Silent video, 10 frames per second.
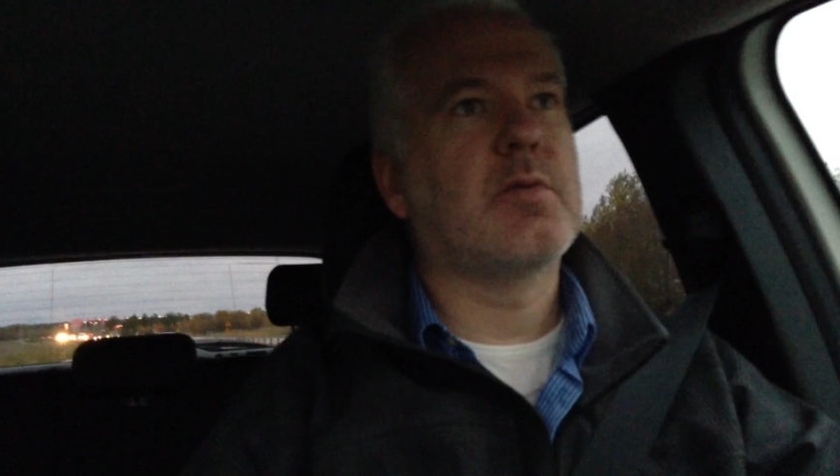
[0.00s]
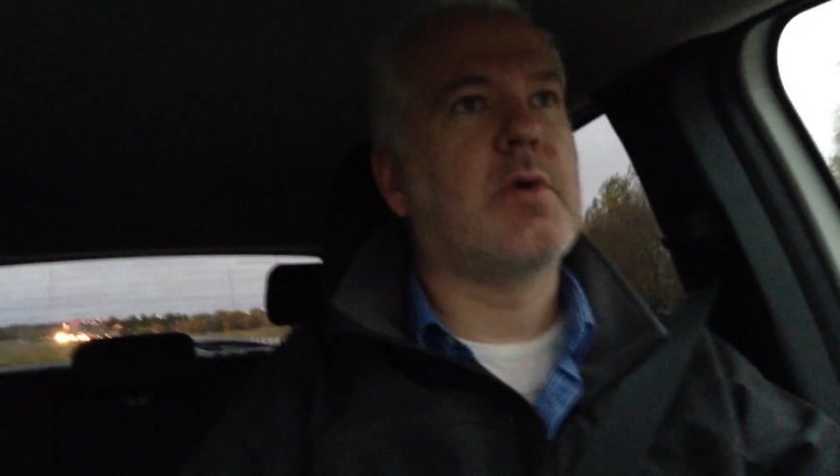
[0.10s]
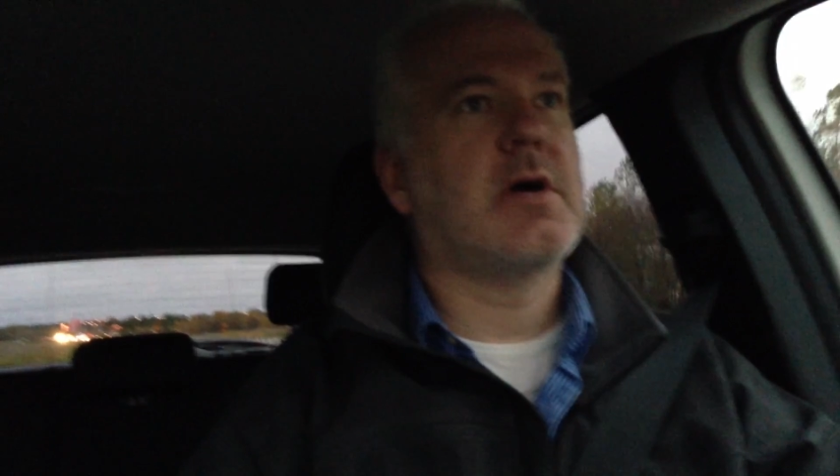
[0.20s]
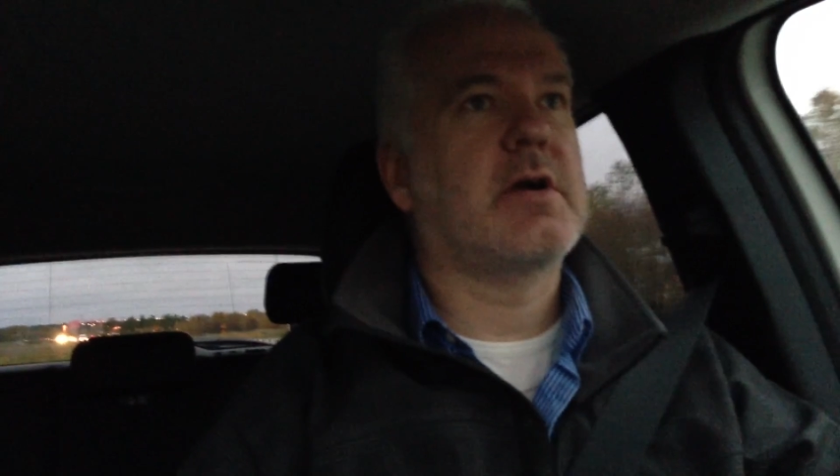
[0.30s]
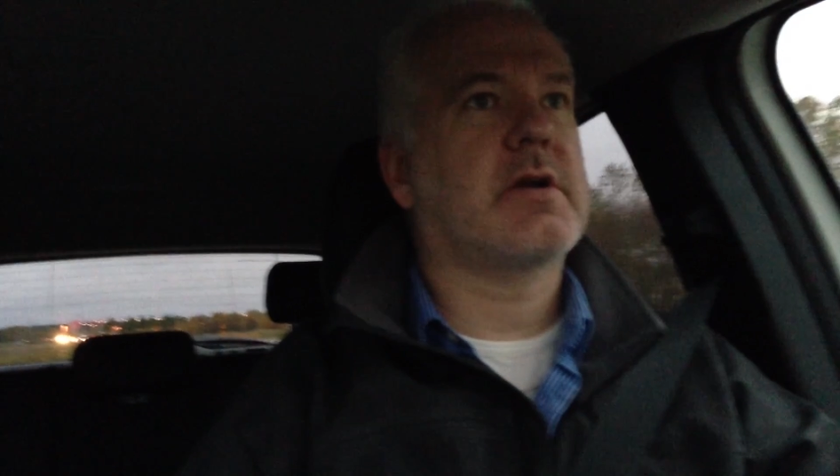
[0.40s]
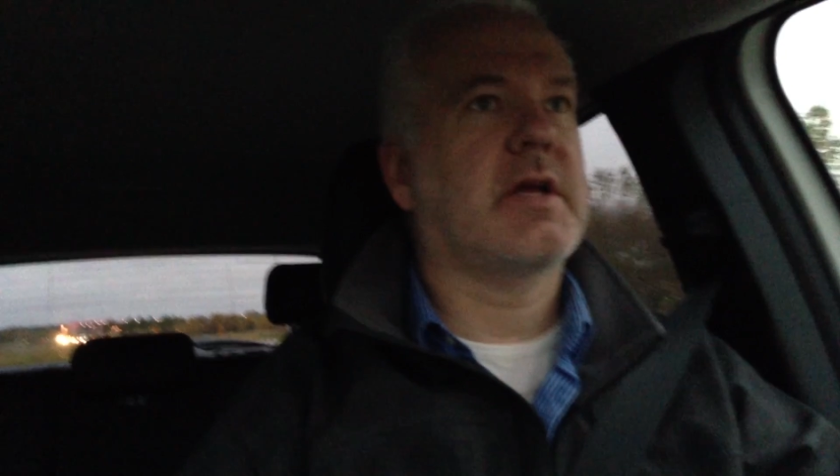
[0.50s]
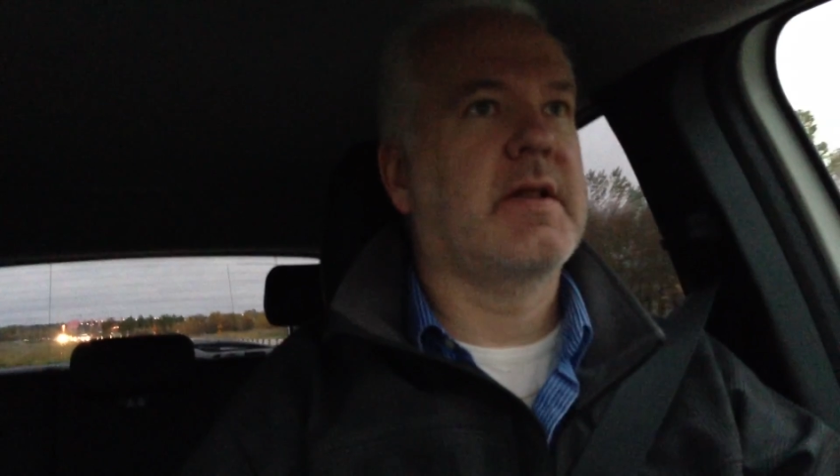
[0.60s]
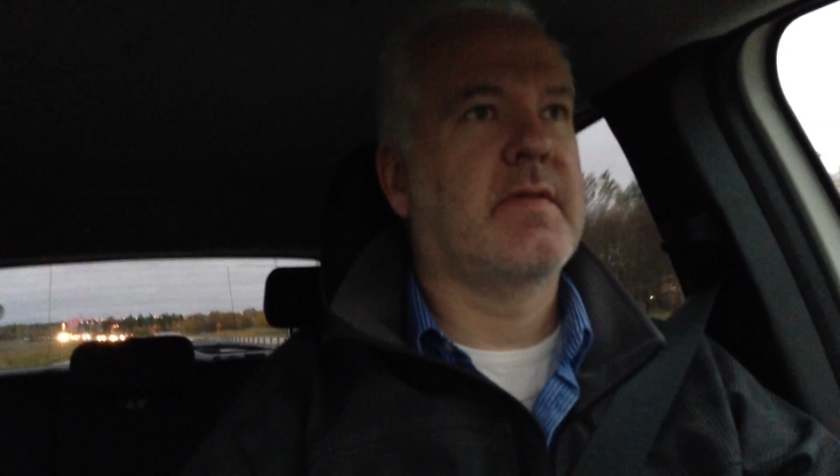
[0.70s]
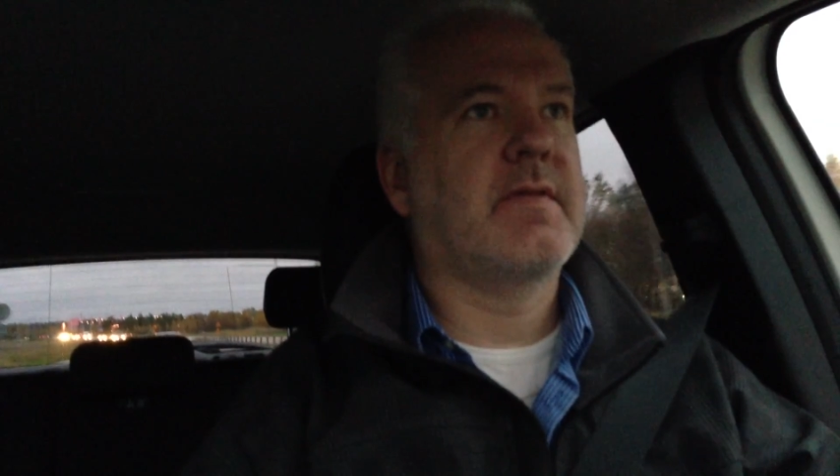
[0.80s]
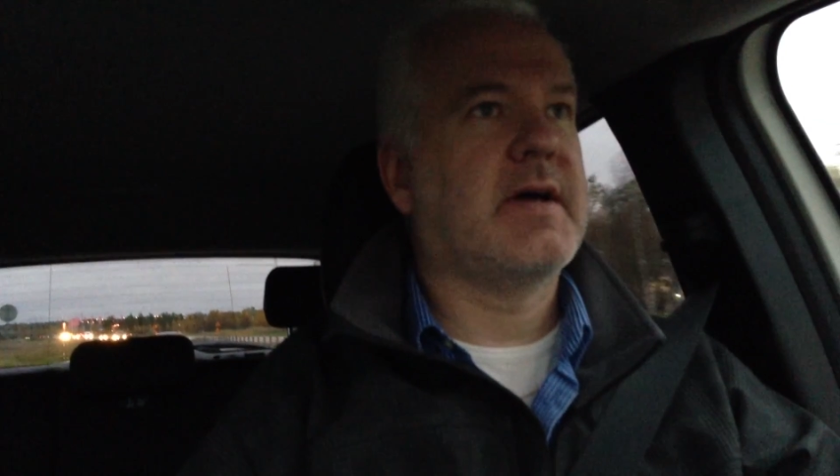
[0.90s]
work,
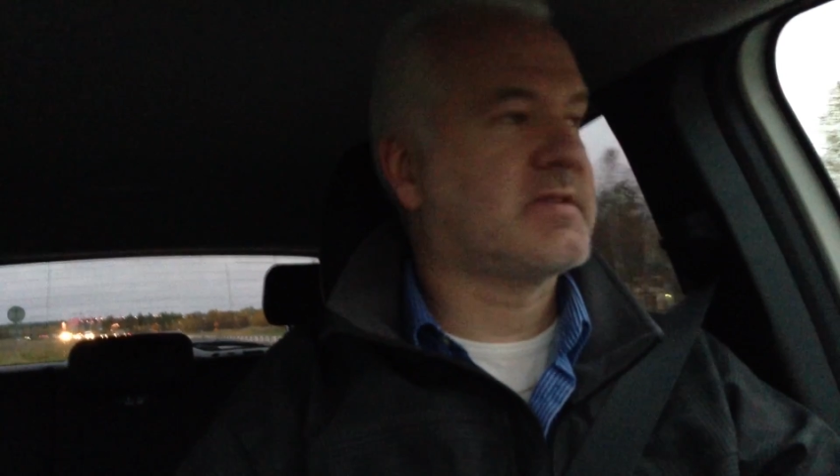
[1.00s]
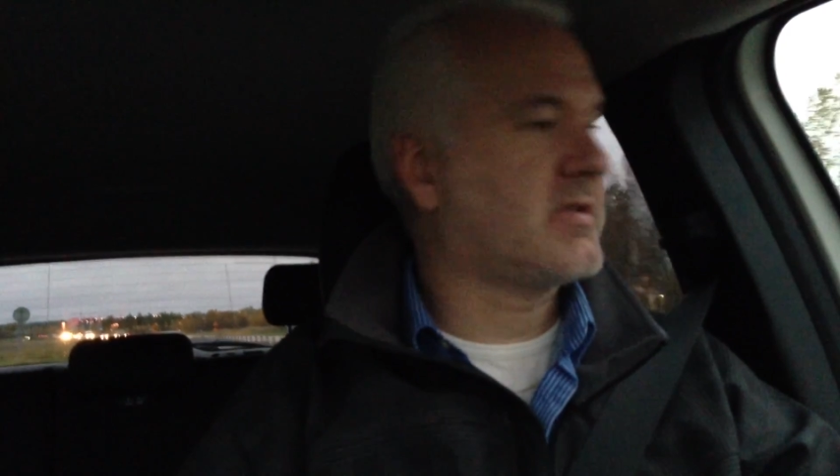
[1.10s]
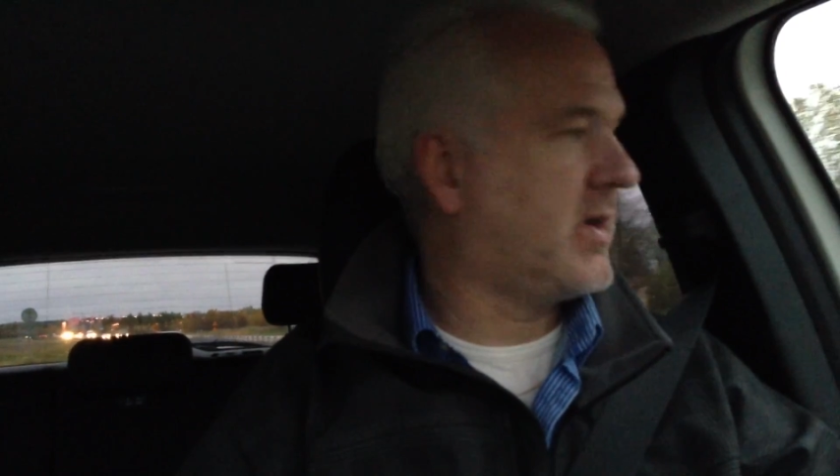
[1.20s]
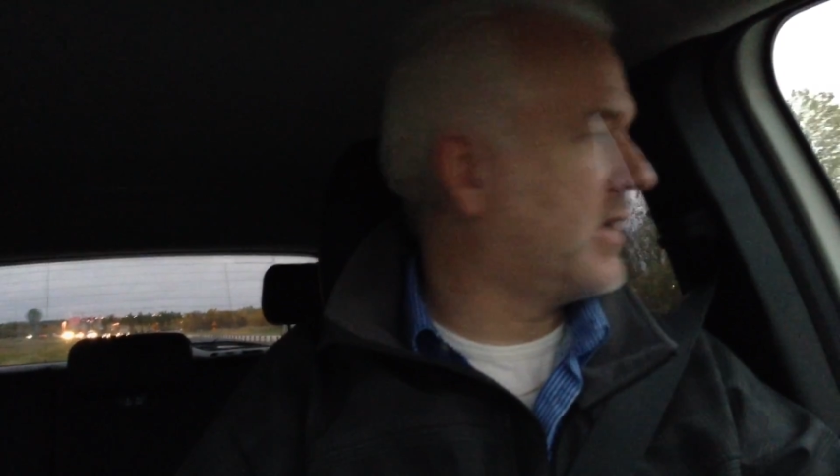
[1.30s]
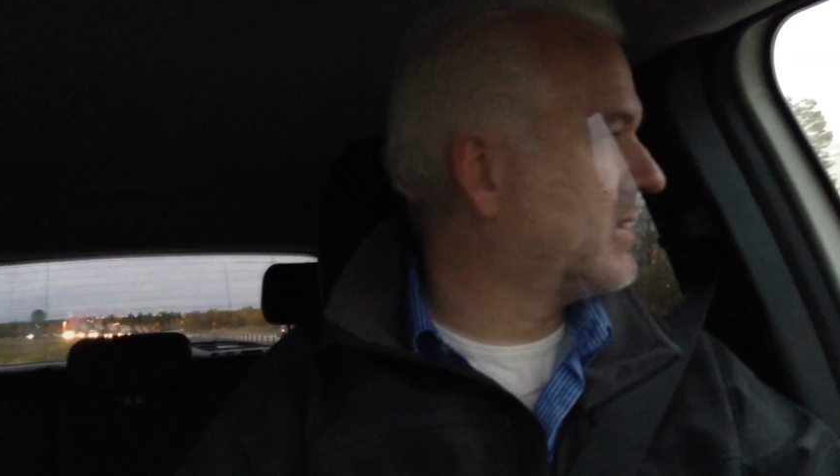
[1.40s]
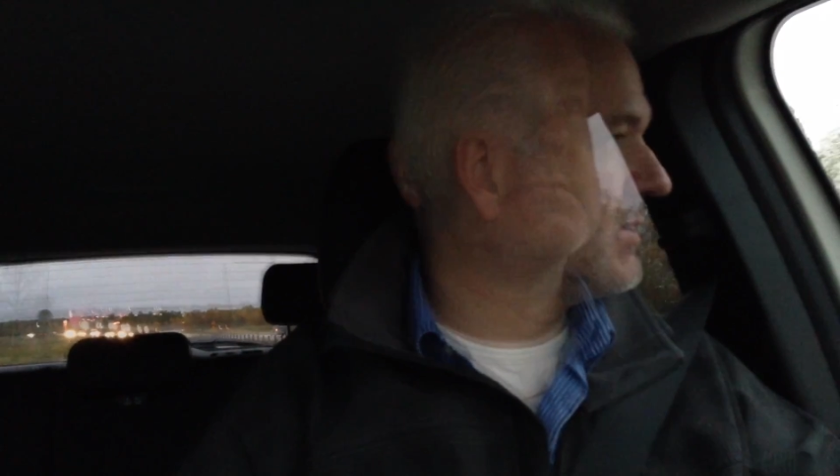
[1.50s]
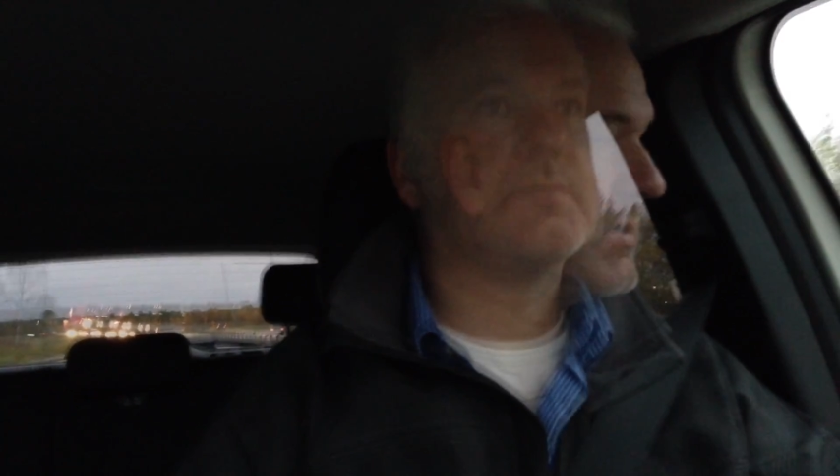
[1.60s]
and that's great.